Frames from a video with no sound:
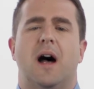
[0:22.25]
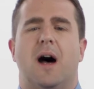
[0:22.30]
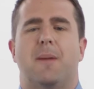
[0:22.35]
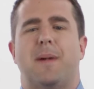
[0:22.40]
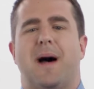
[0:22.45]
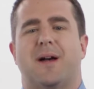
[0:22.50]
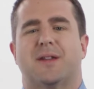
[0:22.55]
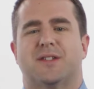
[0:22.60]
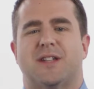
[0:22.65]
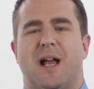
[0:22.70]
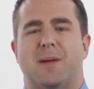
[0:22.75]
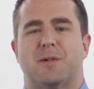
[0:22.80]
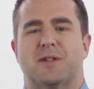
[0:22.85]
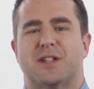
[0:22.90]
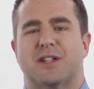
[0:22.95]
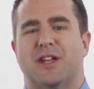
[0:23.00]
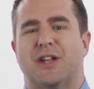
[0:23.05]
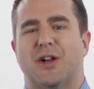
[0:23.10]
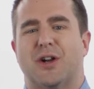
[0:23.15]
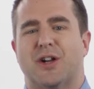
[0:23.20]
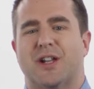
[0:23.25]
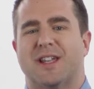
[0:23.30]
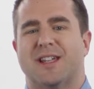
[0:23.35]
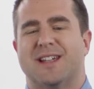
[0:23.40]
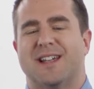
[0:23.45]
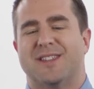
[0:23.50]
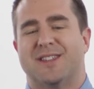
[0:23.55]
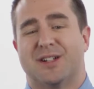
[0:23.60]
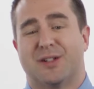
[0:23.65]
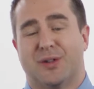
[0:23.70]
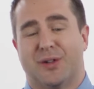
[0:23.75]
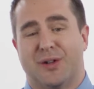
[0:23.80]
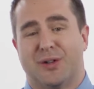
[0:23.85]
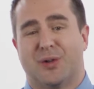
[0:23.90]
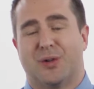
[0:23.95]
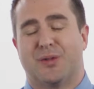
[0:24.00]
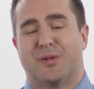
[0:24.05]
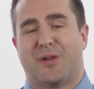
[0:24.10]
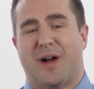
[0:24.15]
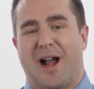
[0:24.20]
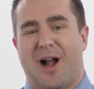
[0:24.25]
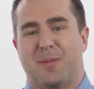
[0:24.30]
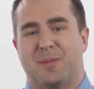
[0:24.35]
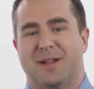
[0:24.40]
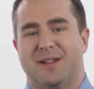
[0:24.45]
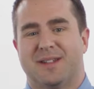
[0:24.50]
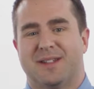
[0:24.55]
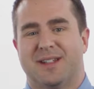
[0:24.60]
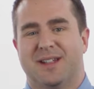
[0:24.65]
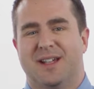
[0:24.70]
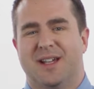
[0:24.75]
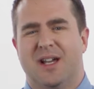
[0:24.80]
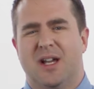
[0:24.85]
about cybersecurity in the clinical environment.